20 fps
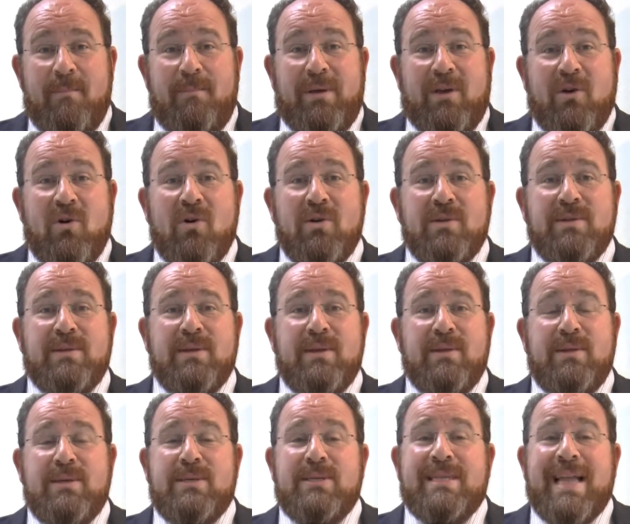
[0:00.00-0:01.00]

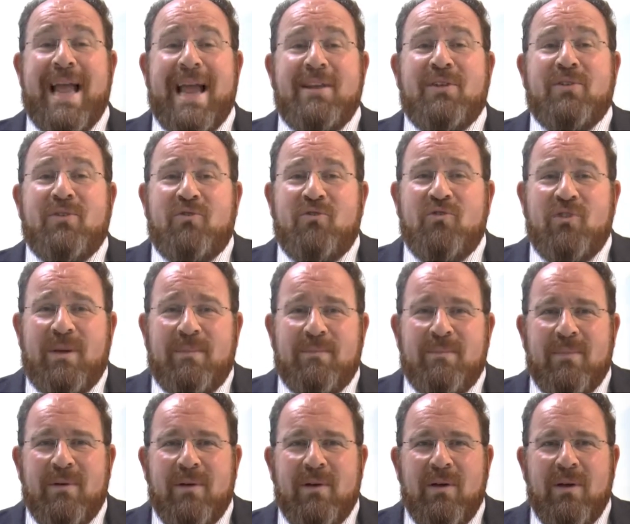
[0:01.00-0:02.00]
Because the standard
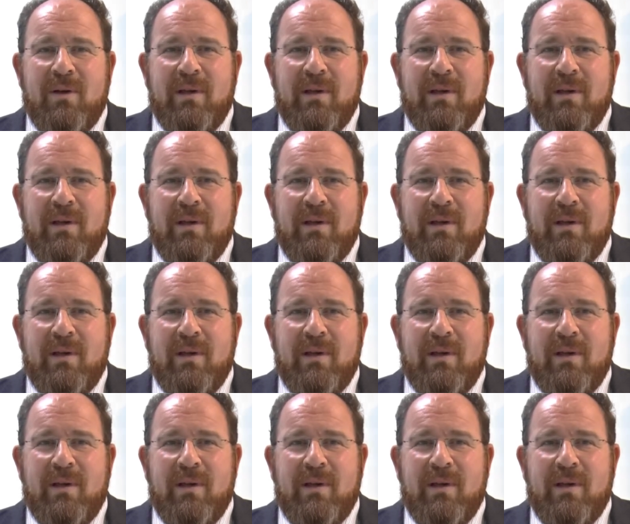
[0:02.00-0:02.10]
dream,